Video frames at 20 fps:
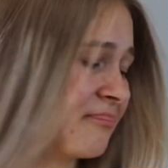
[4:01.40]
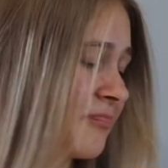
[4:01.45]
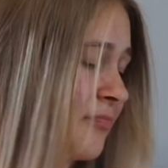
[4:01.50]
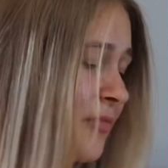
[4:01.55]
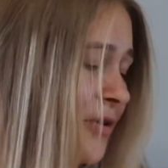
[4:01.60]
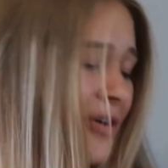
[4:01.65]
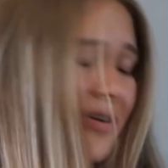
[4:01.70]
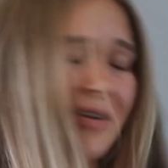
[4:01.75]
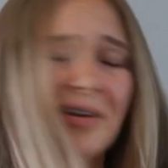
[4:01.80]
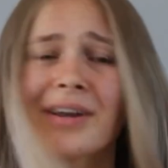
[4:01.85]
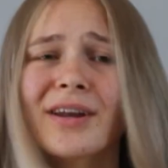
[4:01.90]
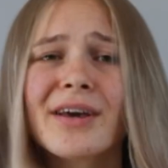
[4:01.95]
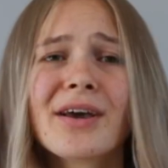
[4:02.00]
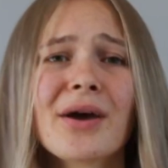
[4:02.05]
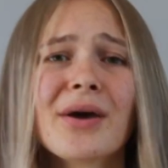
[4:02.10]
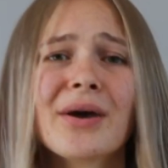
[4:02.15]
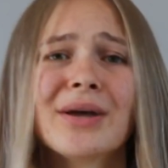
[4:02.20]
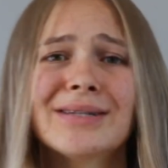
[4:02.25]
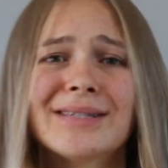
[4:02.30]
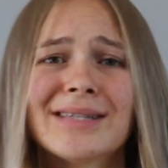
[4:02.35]
I'm not gonna
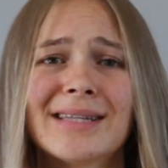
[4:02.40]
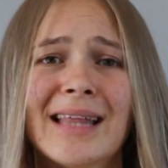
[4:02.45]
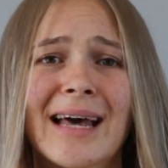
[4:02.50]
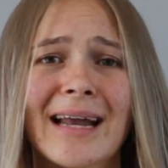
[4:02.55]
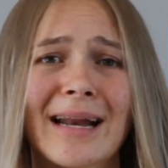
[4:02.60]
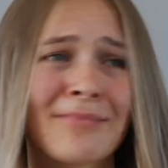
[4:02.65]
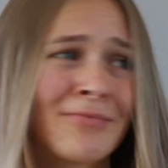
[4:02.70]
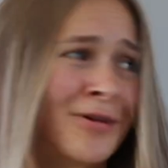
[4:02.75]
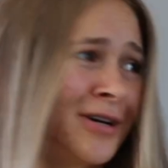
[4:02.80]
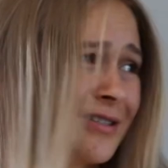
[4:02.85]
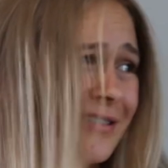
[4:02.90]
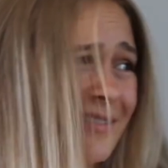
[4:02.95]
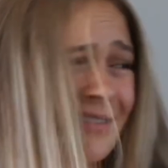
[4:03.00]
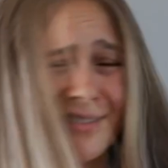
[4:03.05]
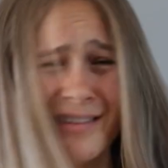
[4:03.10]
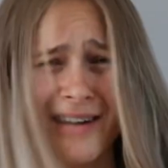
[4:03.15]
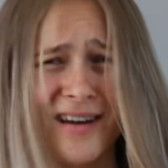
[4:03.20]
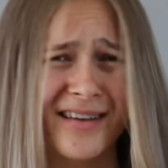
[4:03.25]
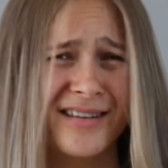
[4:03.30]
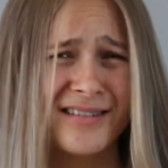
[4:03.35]
go into that, I'm not a
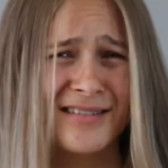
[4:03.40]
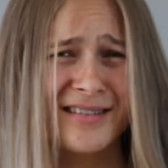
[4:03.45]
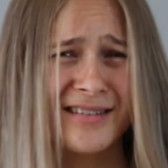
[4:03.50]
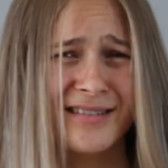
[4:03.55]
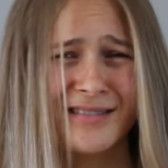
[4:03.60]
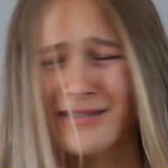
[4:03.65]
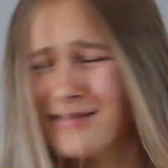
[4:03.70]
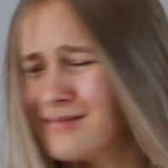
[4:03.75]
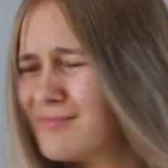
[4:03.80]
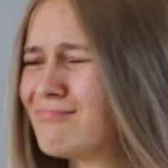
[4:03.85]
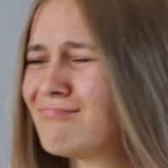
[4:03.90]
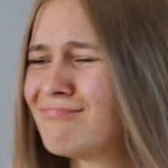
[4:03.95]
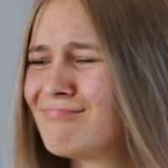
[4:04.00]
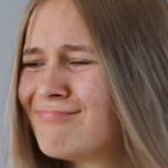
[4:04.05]
scientist.